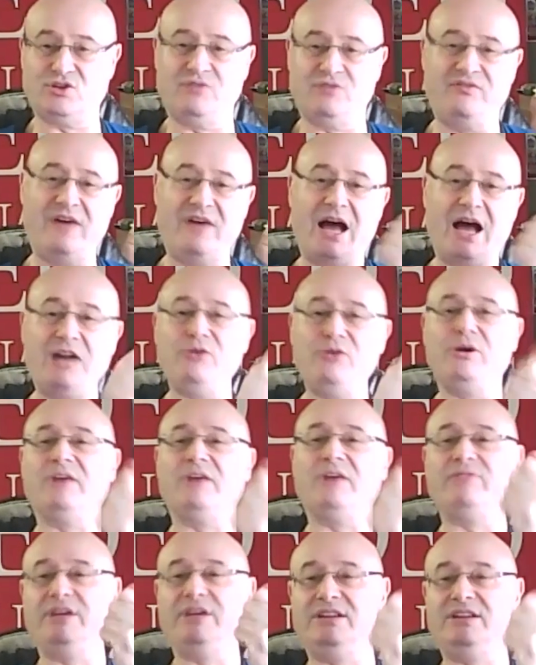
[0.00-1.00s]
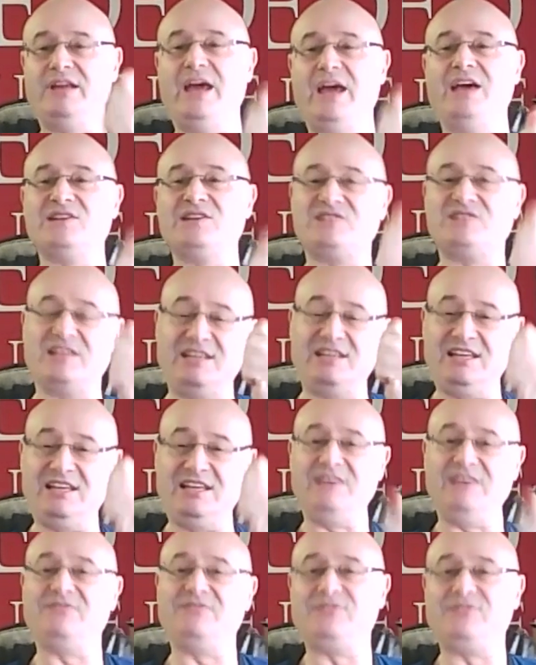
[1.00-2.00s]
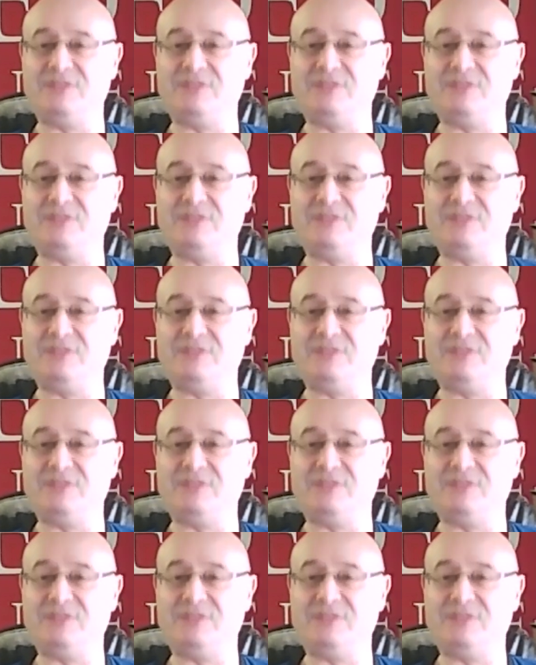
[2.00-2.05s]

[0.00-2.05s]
value yeah. every day as a gift.